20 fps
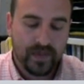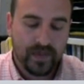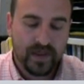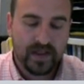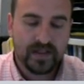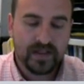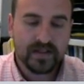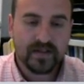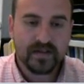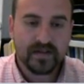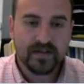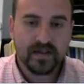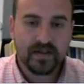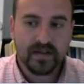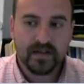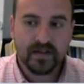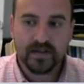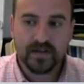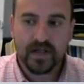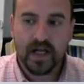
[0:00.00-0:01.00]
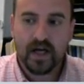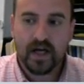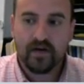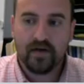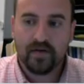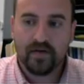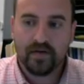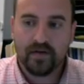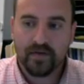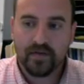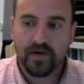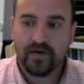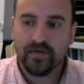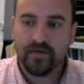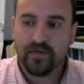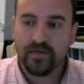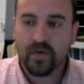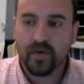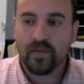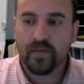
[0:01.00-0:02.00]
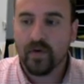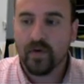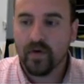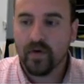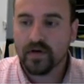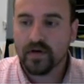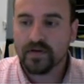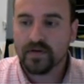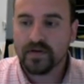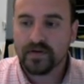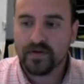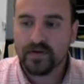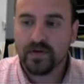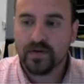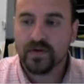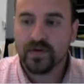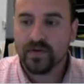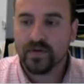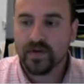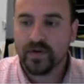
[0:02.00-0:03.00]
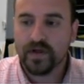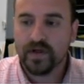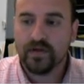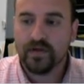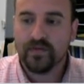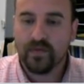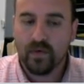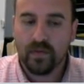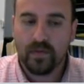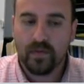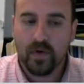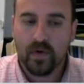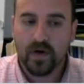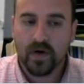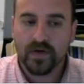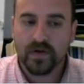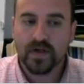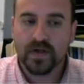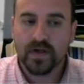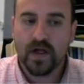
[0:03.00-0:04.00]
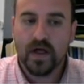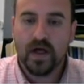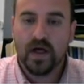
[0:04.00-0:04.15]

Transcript: thesis sentence should have 3 or 4 parts, 2 or 3, 4 parts.